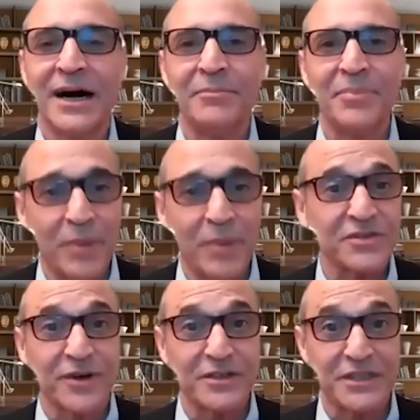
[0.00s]
But
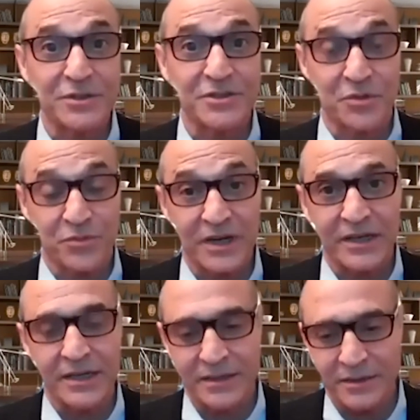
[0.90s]
most of our deals are
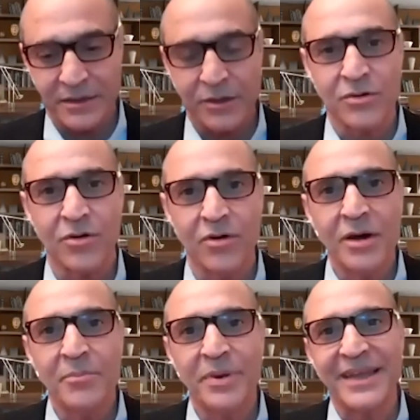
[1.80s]
really local.